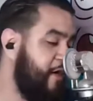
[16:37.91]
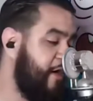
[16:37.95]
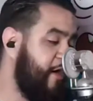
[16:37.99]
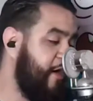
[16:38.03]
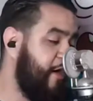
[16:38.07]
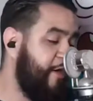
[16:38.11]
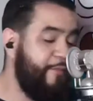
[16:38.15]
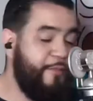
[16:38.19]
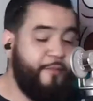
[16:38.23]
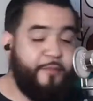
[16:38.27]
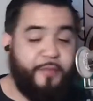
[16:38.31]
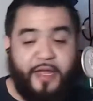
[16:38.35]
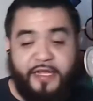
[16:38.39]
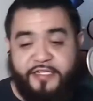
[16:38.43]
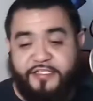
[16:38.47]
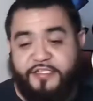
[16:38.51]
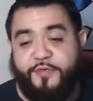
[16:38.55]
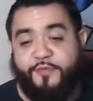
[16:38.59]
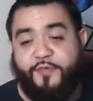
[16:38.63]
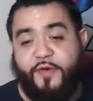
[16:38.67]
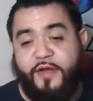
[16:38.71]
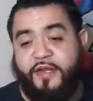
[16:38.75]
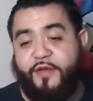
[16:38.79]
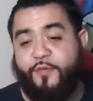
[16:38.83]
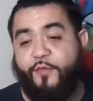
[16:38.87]
I'm actually
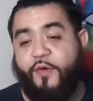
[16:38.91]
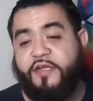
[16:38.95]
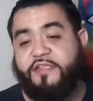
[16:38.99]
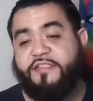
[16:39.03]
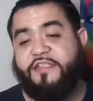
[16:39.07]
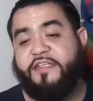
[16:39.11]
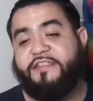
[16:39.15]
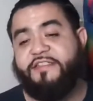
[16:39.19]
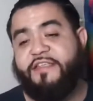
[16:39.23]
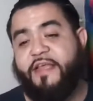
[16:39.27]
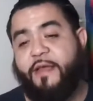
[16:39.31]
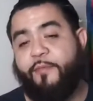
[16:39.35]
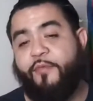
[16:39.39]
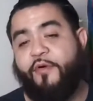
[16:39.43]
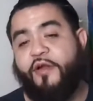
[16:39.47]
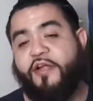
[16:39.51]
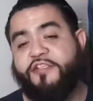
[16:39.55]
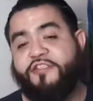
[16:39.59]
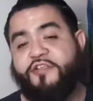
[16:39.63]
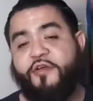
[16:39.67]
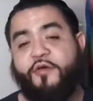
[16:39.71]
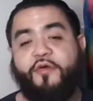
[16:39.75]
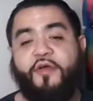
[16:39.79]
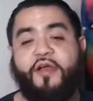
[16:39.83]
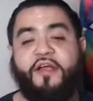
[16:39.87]
ready to watch that Samurai
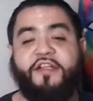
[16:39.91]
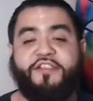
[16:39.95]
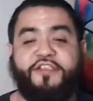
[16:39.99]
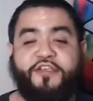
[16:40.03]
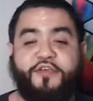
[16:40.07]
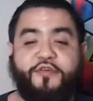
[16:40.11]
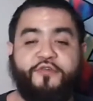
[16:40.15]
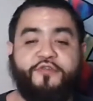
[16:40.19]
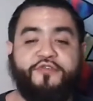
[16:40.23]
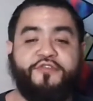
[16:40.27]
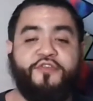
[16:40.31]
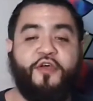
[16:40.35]
Shogun too.